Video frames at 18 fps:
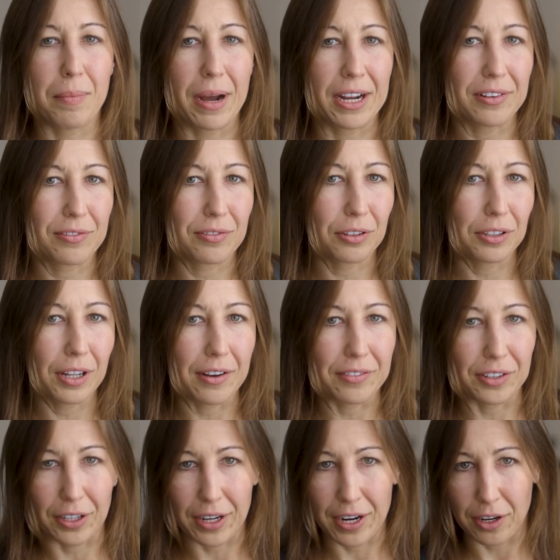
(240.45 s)
mindful of
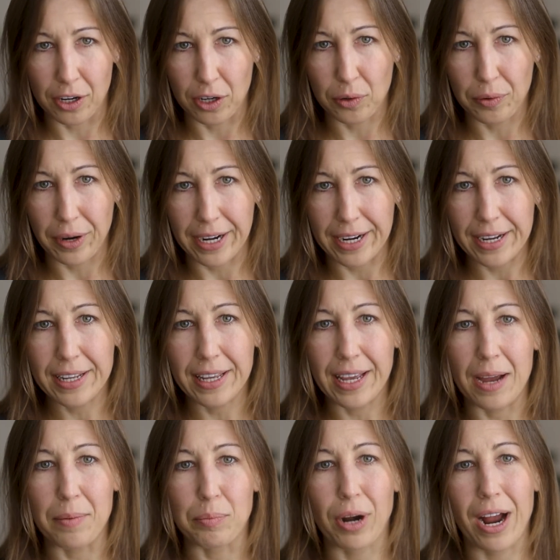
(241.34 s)
your inner critic
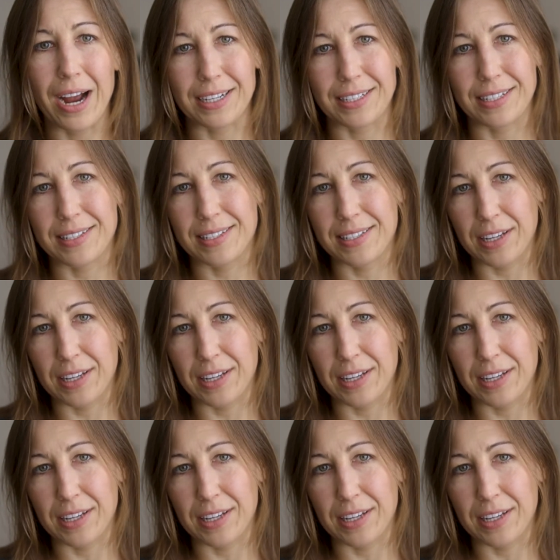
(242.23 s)
and practice